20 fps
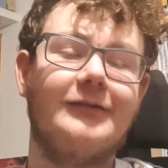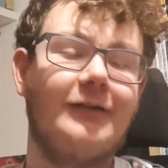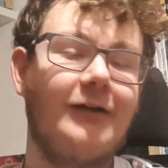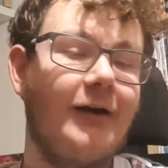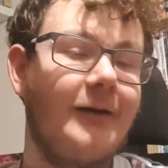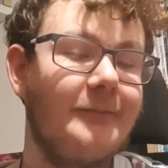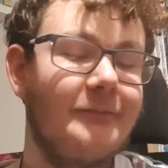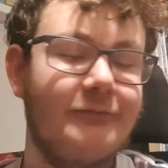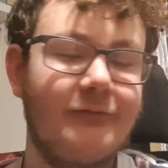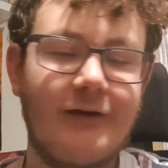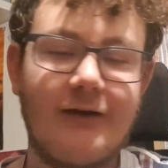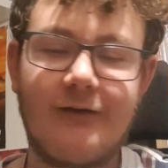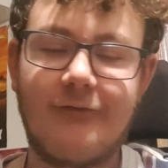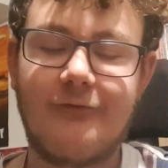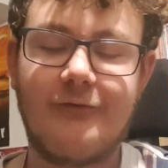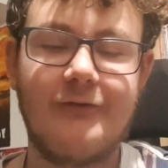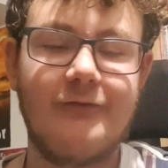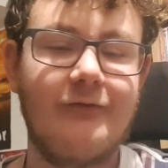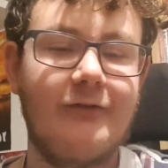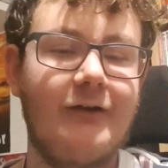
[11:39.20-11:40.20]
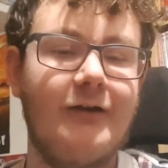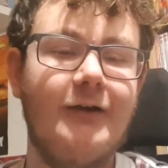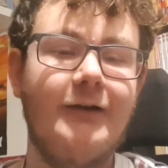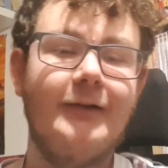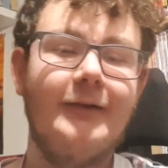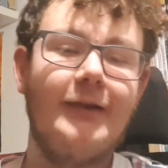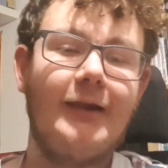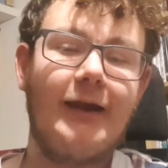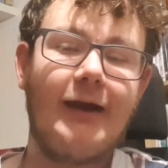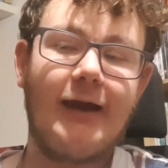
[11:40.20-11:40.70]
up there for the
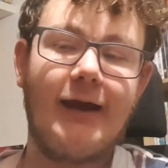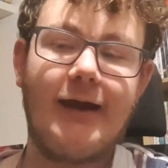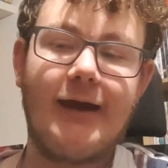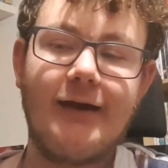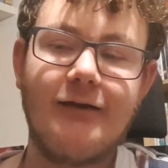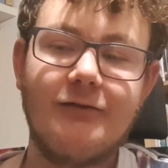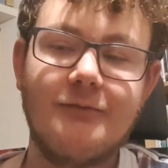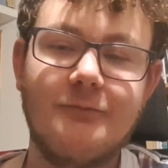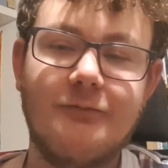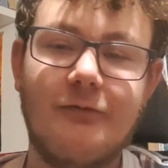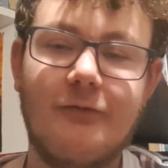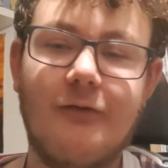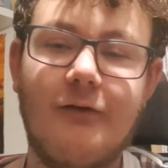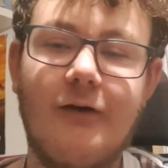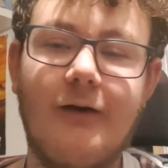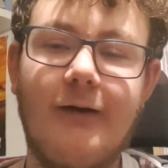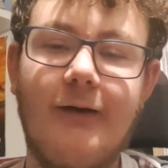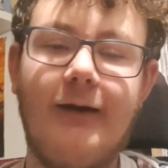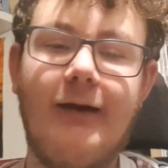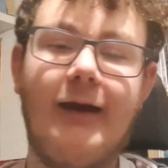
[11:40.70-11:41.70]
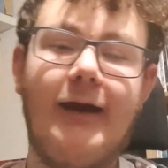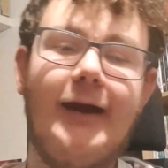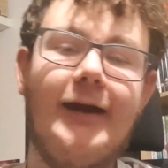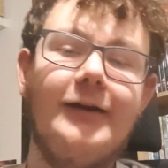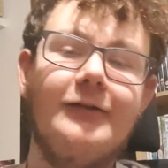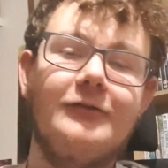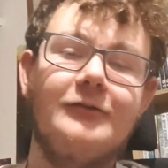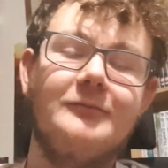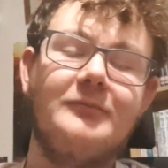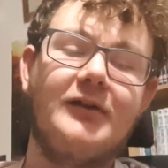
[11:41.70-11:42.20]

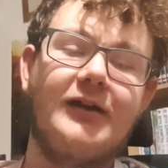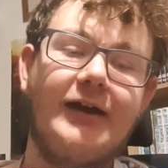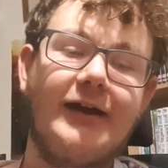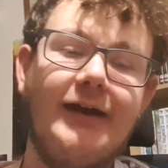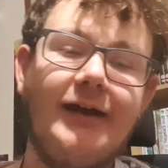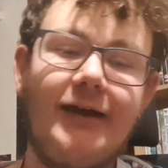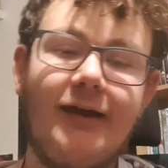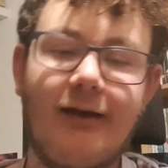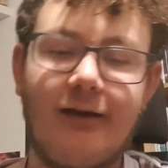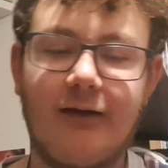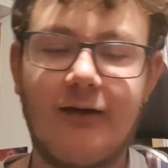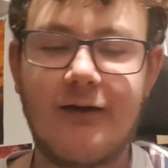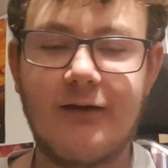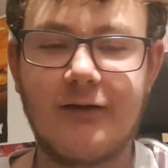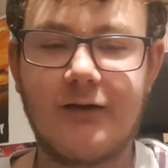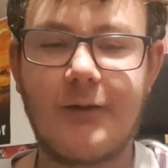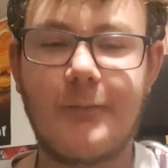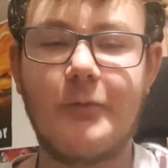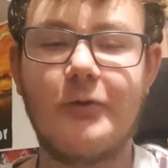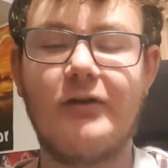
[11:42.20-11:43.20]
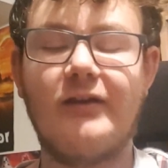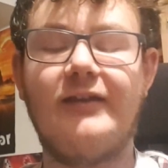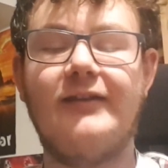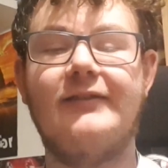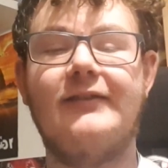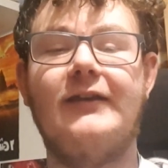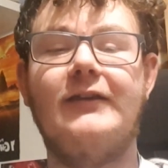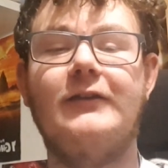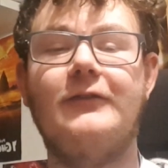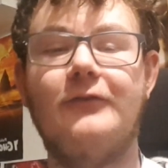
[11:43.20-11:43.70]
harem king. Come on,
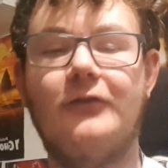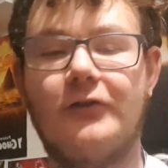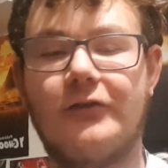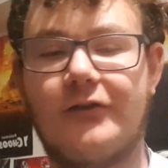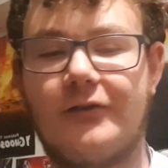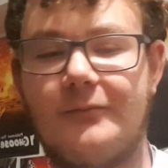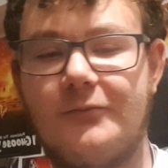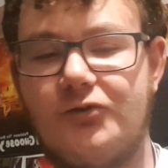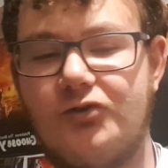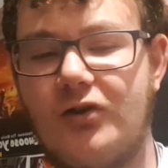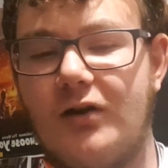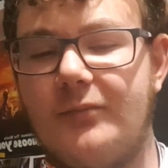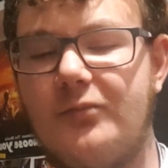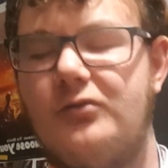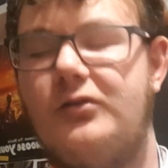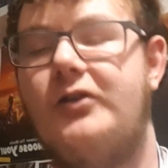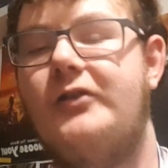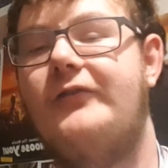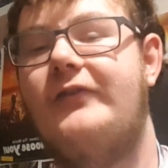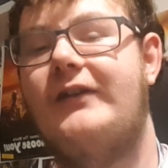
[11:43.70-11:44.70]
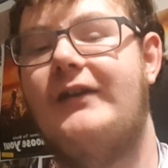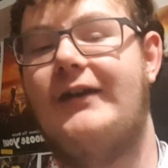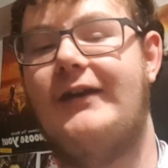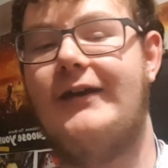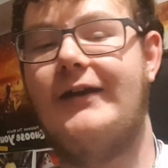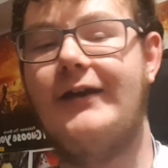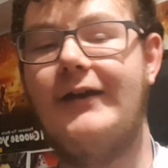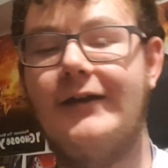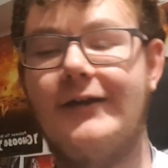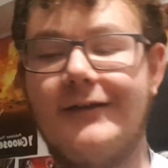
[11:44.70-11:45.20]
Issei, you've got some trouble over
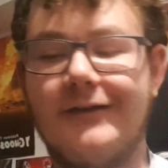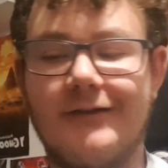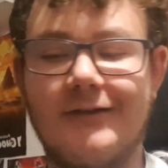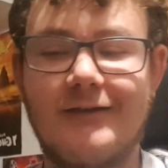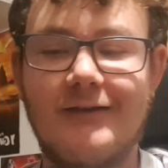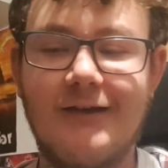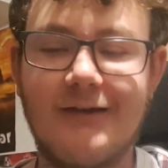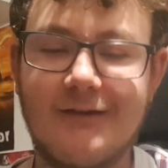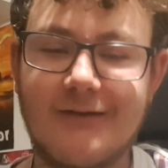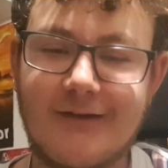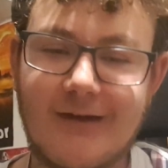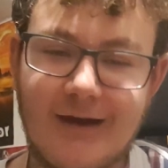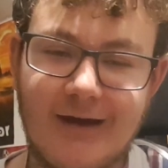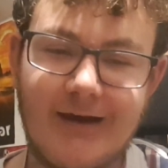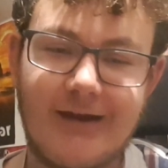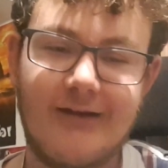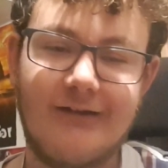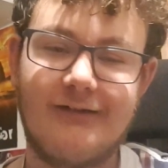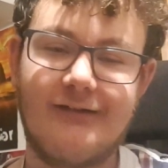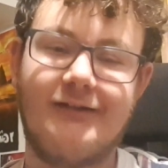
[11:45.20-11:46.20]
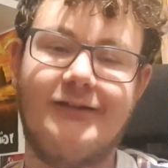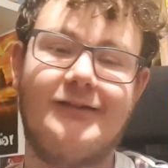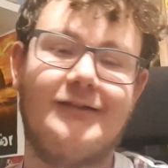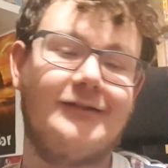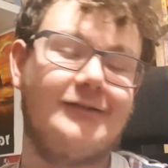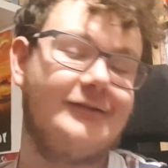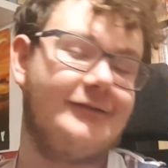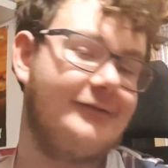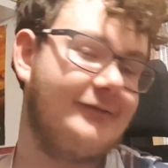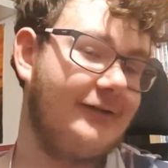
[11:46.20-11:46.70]
here, because this kid
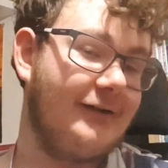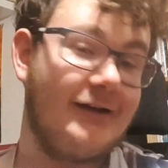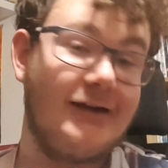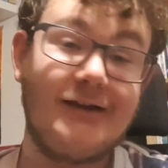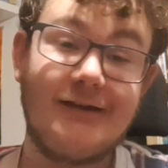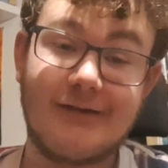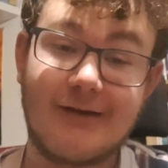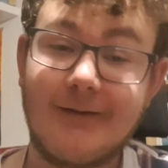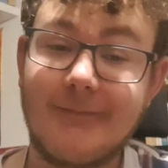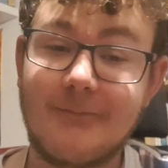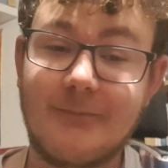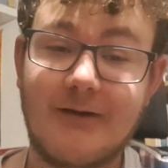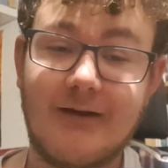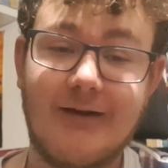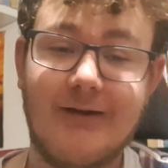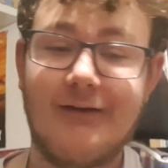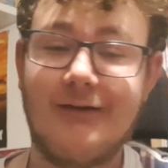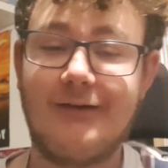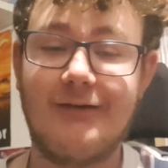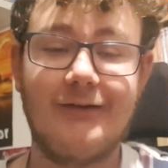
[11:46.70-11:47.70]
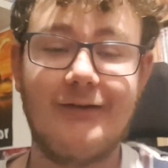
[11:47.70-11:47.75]
he's up there.